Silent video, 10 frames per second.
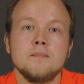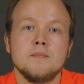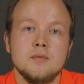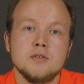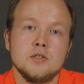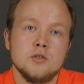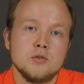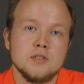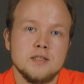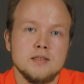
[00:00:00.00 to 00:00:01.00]
For
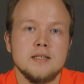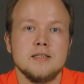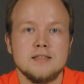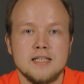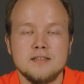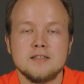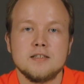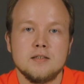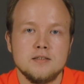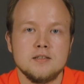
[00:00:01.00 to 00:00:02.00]
security, it is
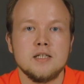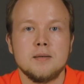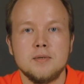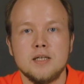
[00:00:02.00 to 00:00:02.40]
necessary to keep